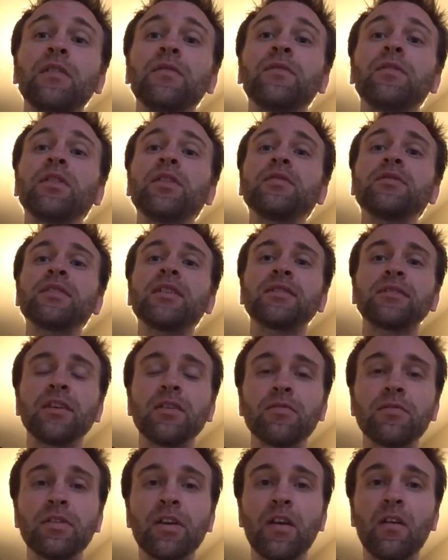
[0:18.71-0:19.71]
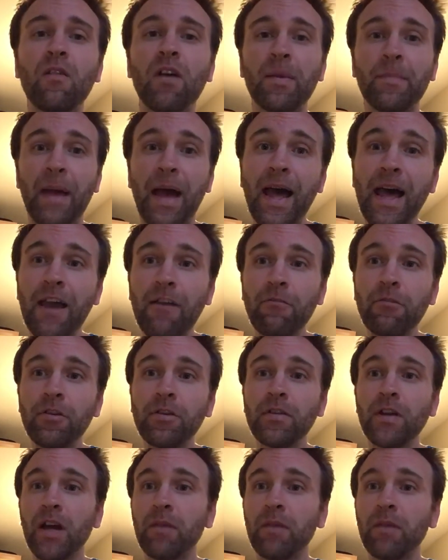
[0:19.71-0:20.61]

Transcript: For those that don't know, I'm Aaron.